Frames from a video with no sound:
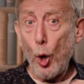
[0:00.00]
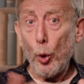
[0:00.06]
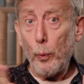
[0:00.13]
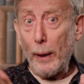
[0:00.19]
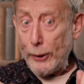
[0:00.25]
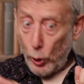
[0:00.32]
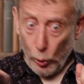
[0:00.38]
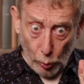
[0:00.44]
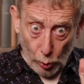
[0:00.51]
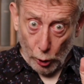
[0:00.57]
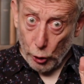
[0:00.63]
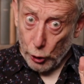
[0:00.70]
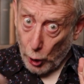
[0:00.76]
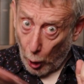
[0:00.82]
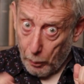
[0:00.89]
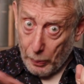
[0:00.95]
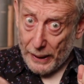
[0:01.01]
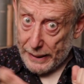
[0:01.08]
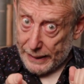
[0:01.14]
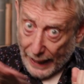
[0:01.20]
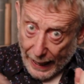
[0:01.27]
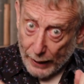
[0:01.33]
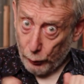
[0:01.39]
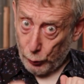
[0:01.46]
When you chop it
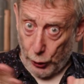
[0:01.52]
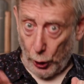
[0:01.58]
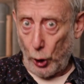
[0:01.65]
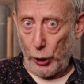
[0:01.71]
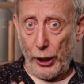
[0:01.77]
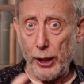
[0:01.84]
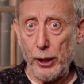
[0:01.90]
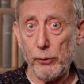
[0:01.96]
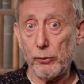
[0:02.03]
down, Donna,